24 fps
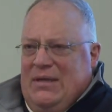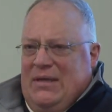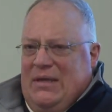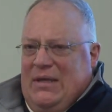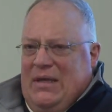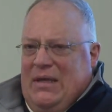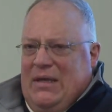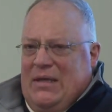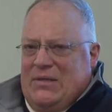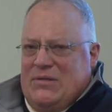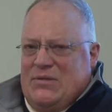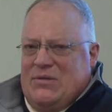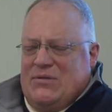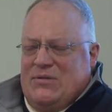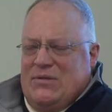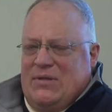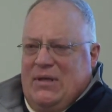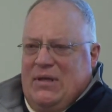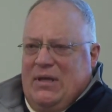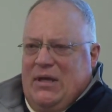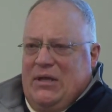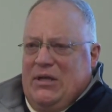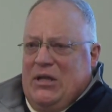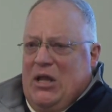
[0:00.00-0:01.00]
it's
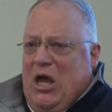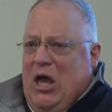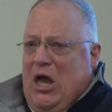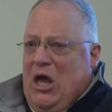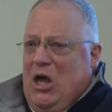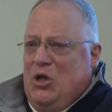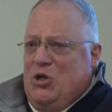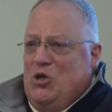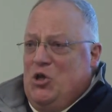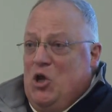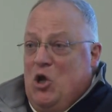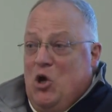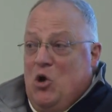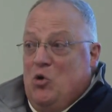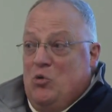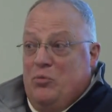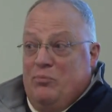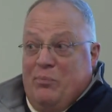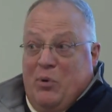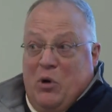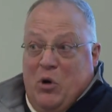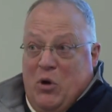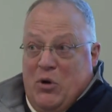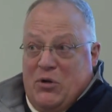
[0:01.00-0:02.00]
an unknown
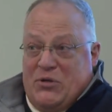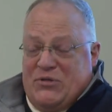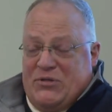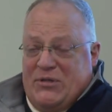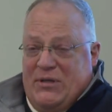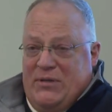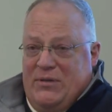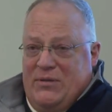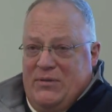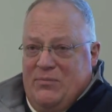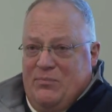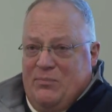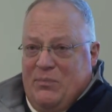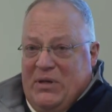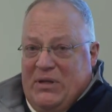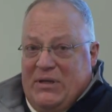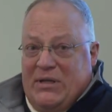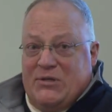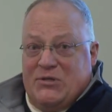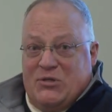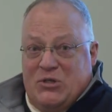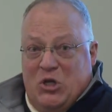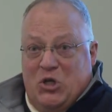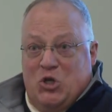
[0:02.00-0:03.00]
person but
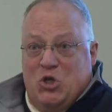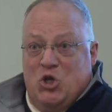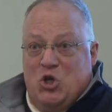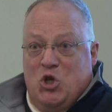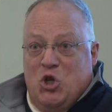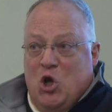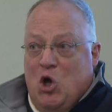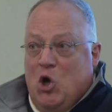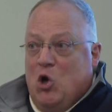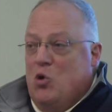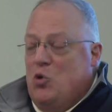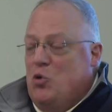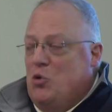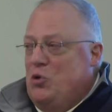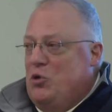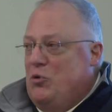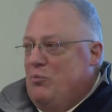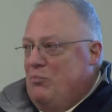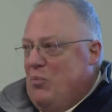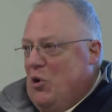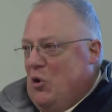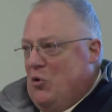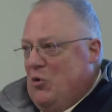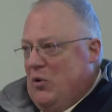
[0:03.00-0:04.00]
it's a known
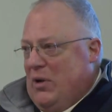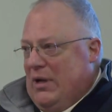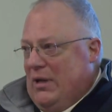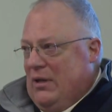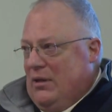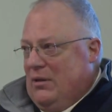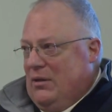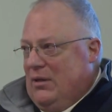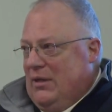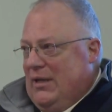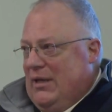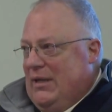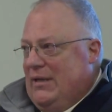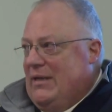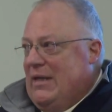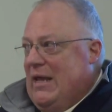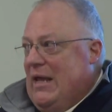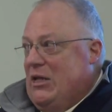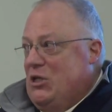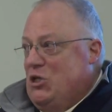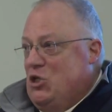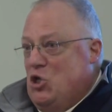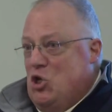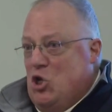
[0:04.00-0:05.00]
burial in
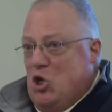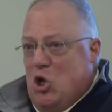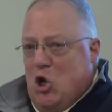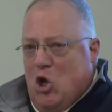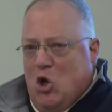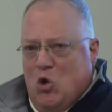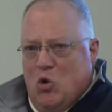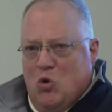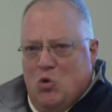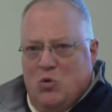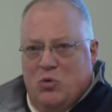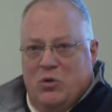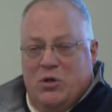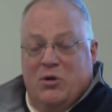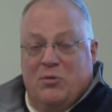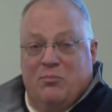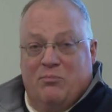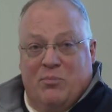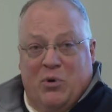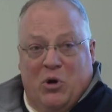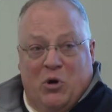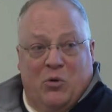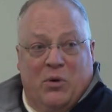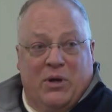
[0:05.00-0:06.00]
a known
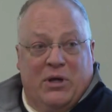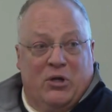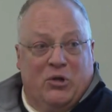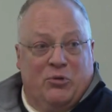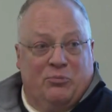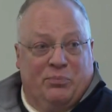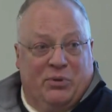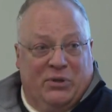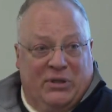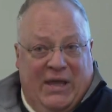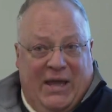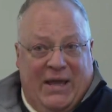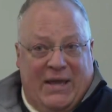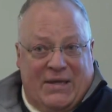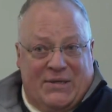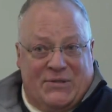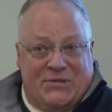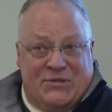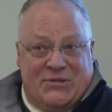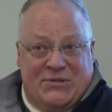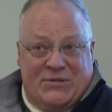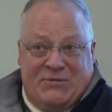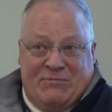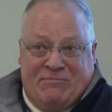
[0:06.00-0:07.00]
burial
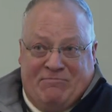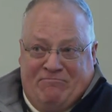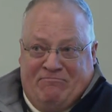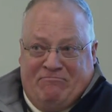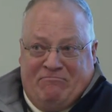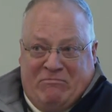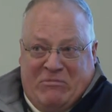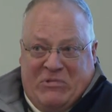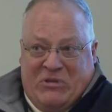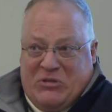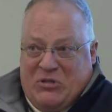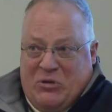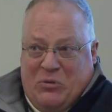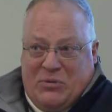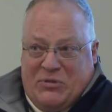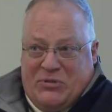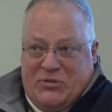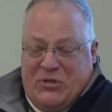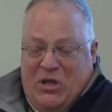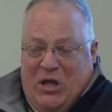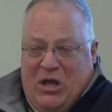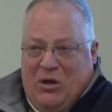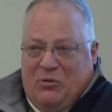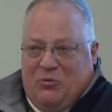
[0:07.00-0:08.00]
place so it's
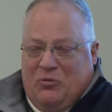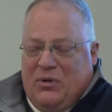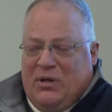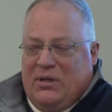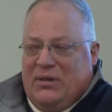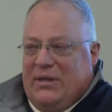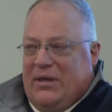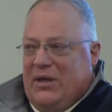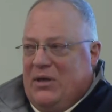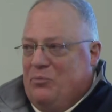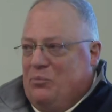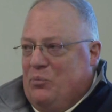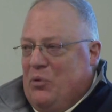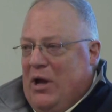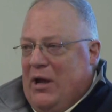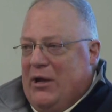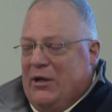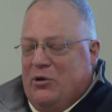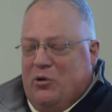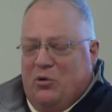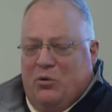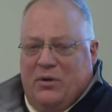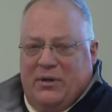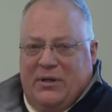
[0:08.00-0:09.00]
not really a
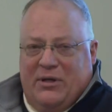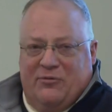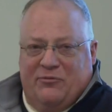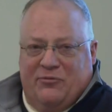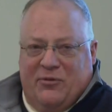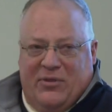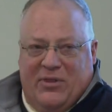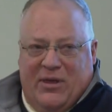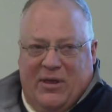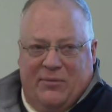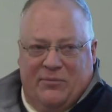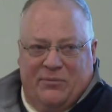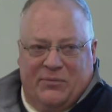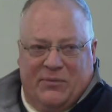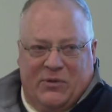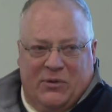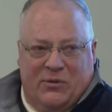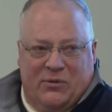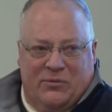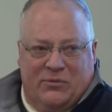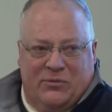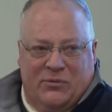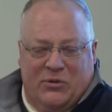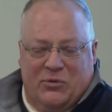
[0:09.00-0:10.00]
priority for them
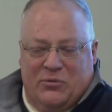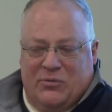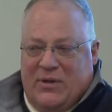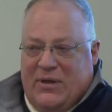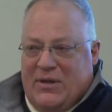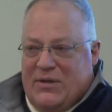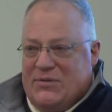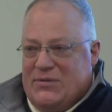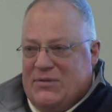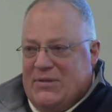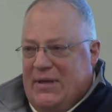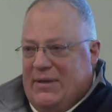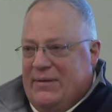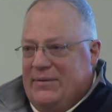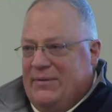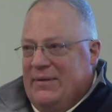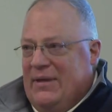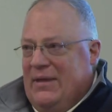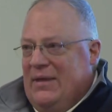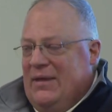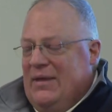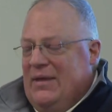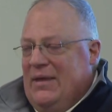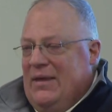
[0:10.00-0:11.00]
to do this and
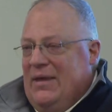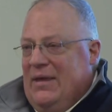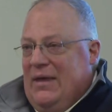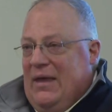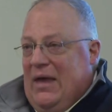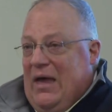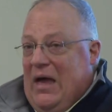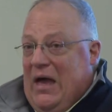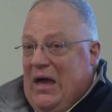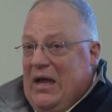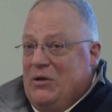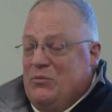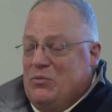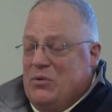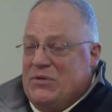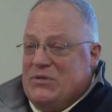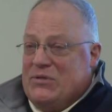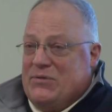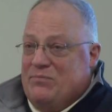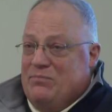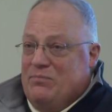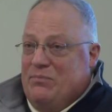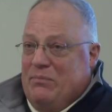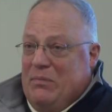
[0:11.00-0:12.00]
I was
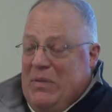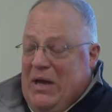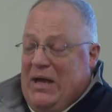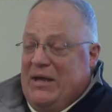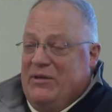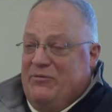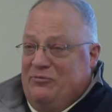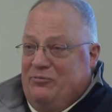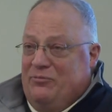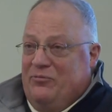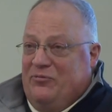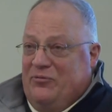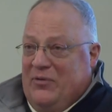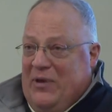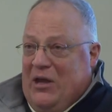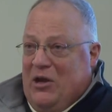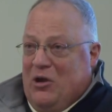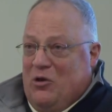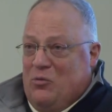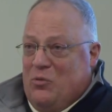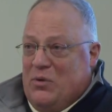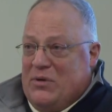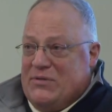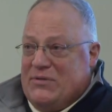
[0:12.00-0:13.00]
my
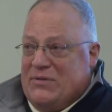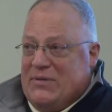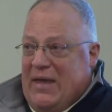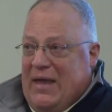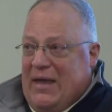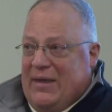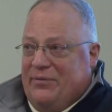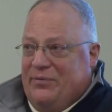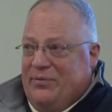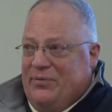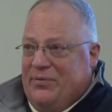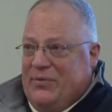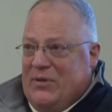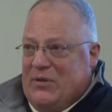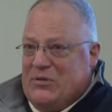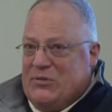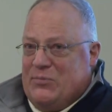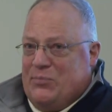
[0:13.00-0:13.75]
fear was that this